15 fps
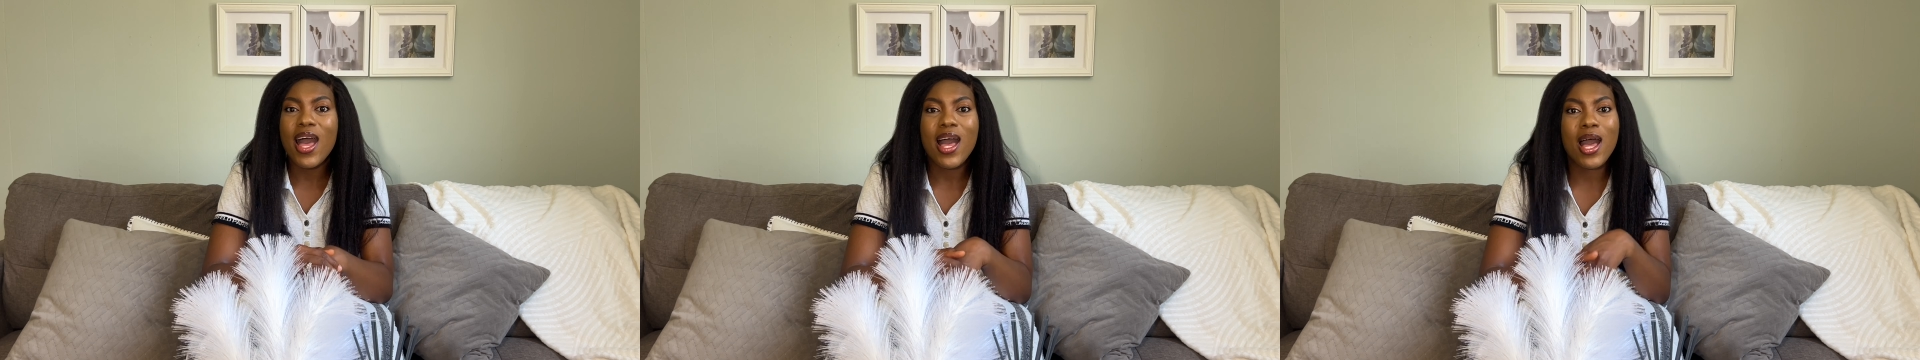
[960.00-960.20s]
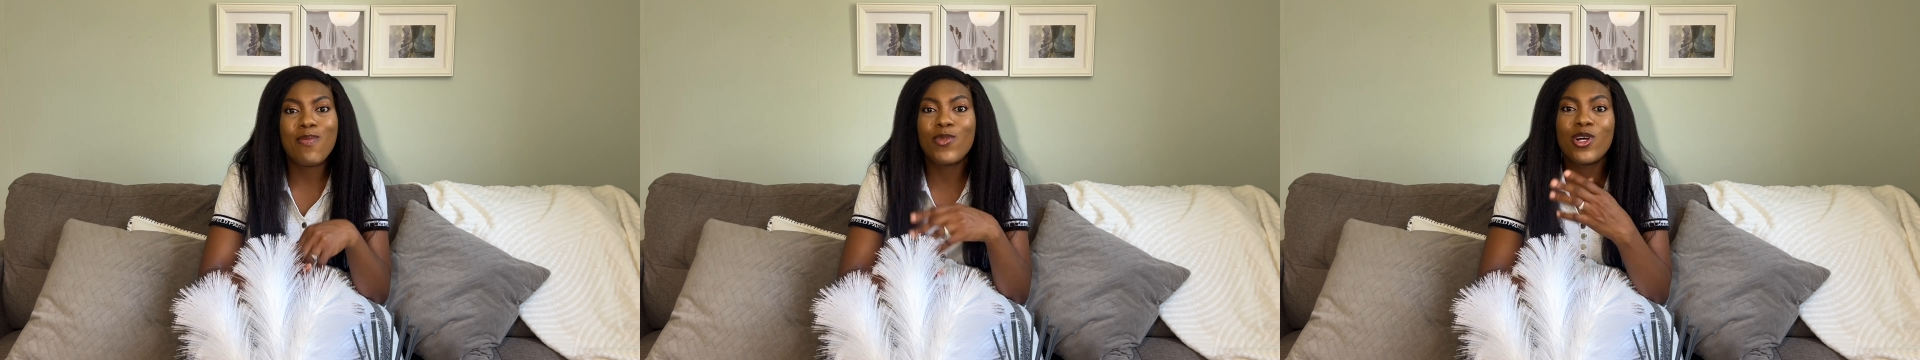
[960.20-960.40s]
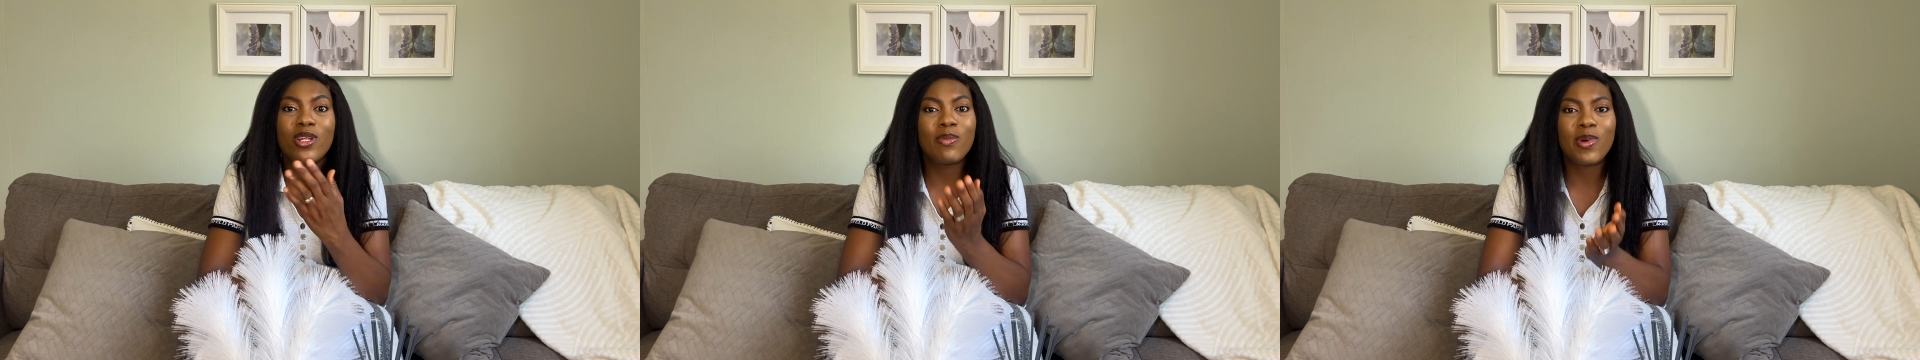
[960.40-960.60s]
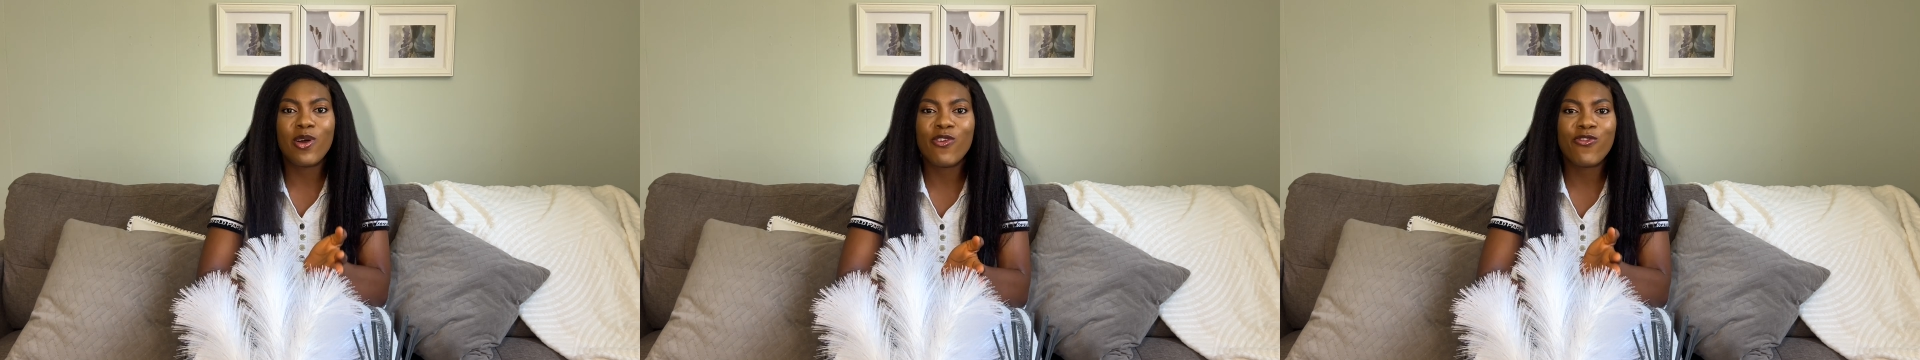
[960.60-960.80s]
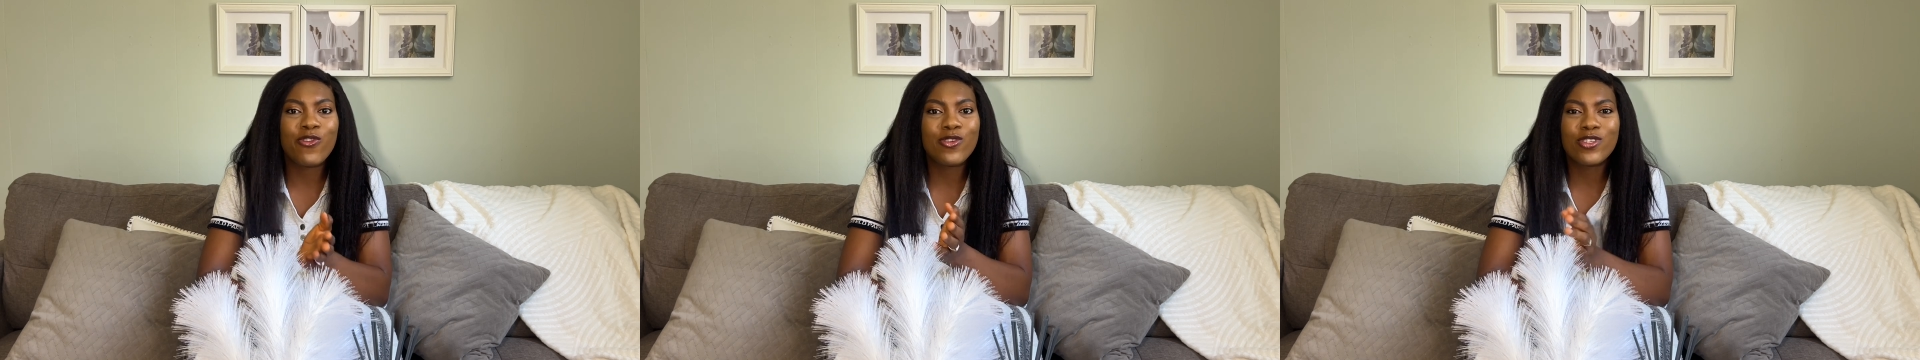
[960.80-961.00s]
I'm all about
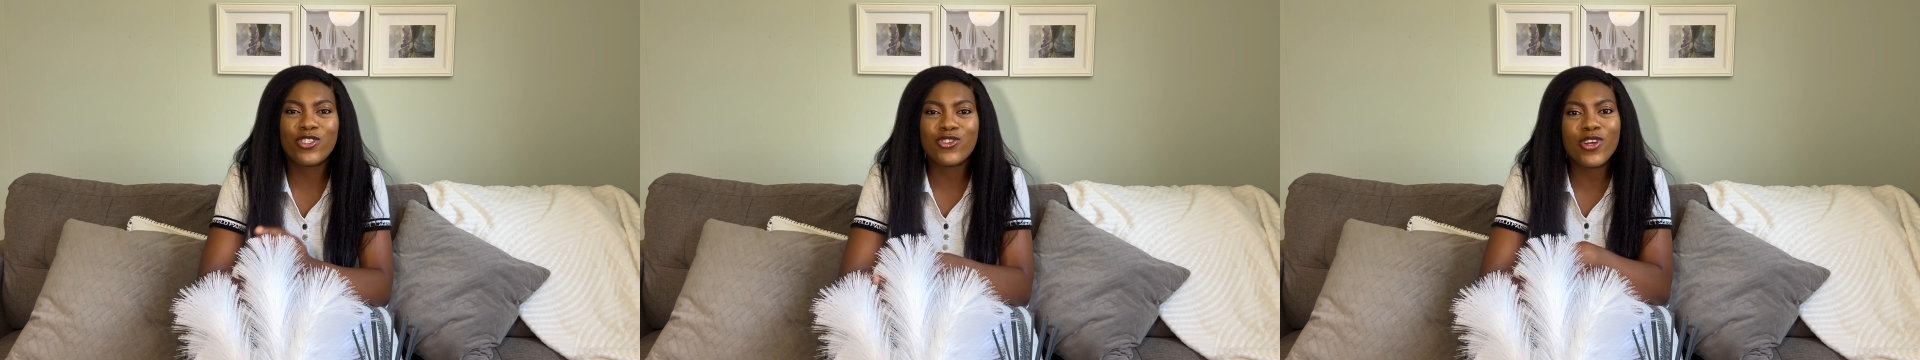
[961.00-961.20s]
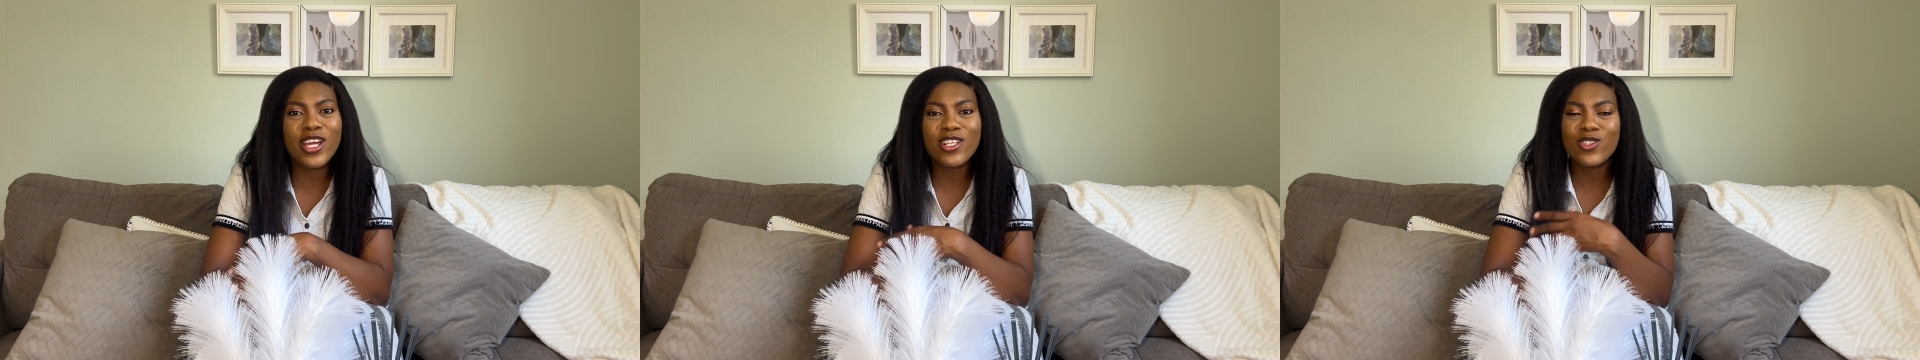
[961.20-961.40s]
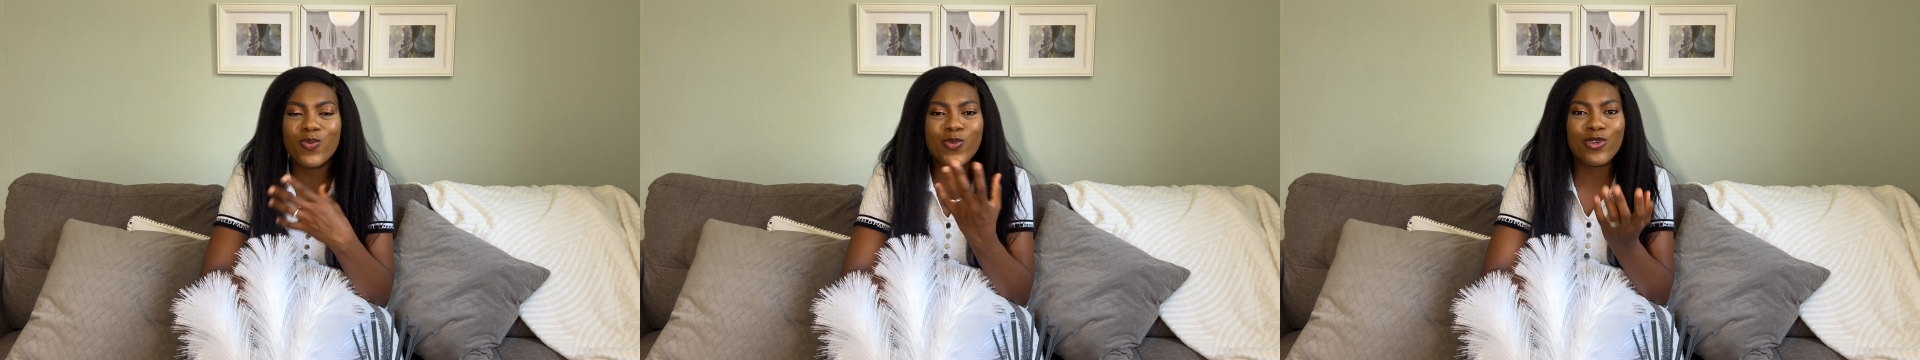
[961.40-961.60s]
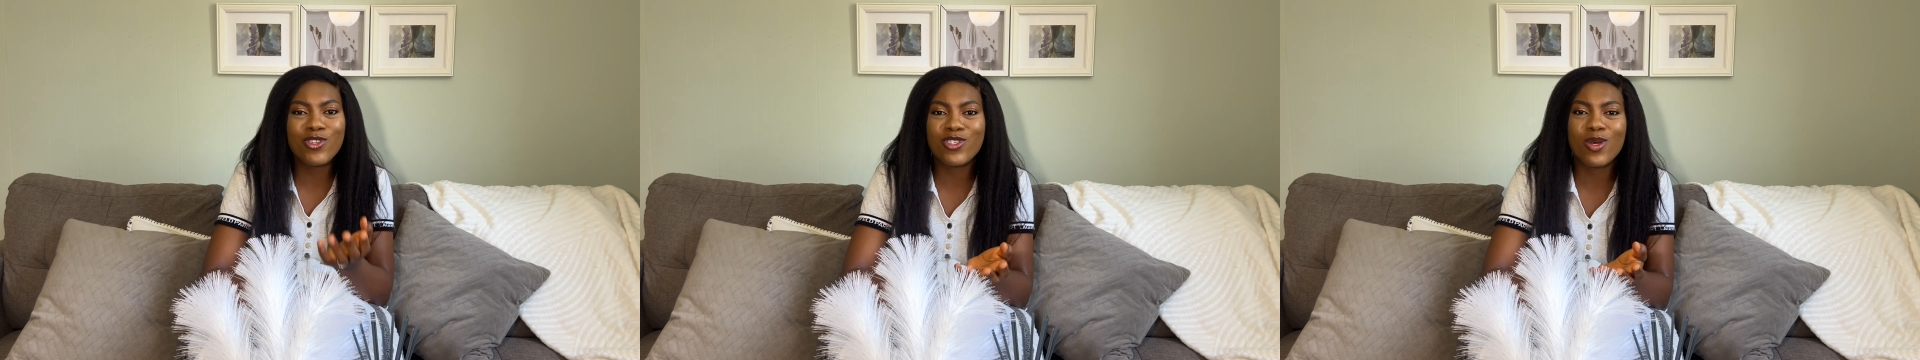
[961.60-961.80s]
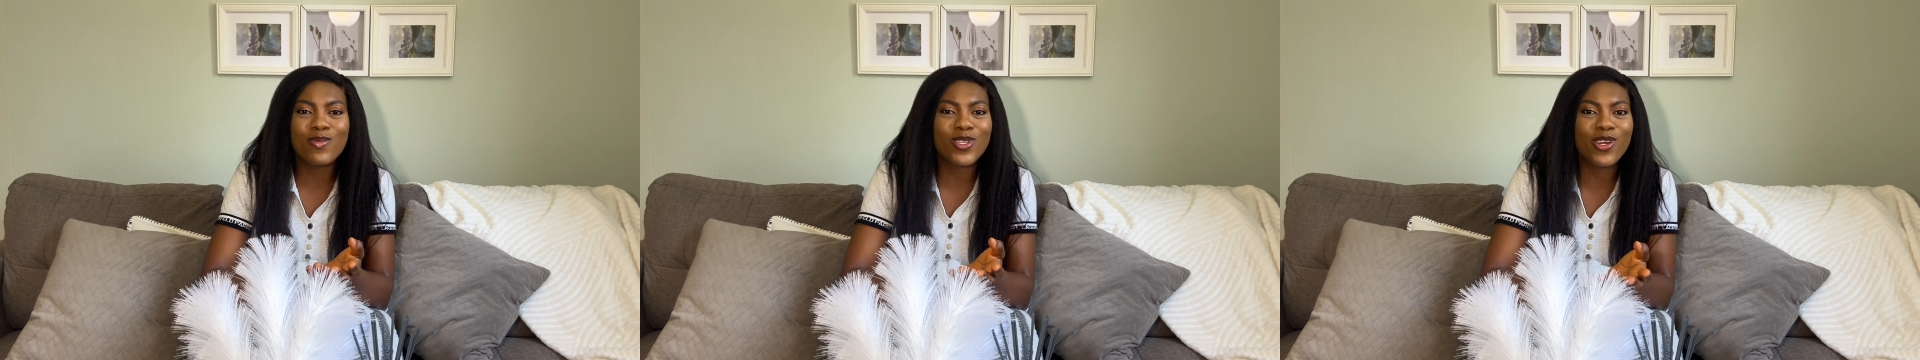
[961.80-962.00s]
fun. Try to put
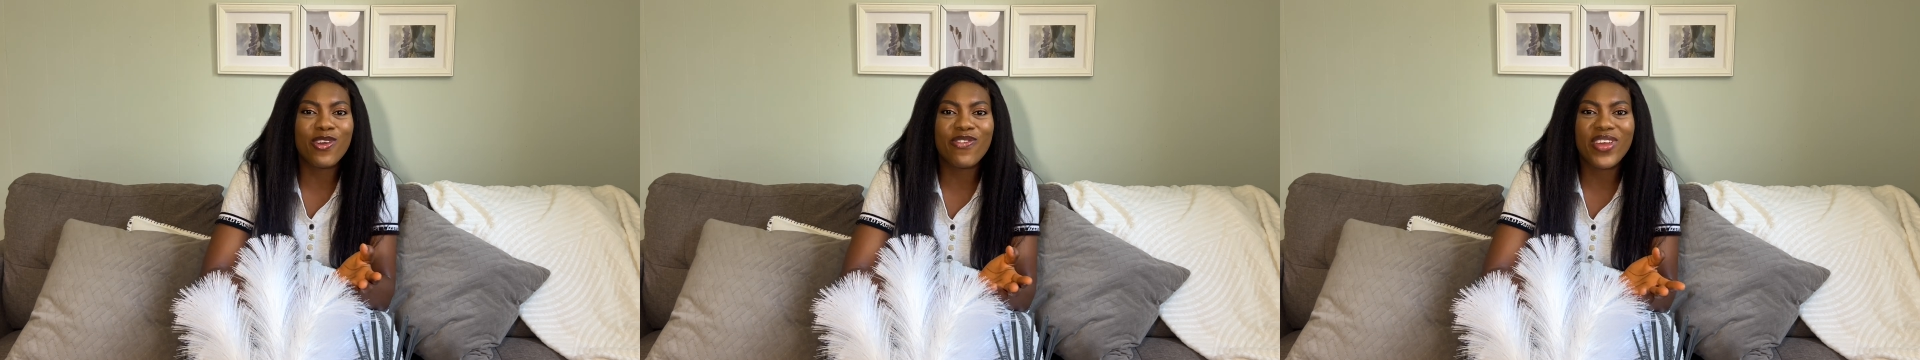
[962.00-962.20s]
some sort of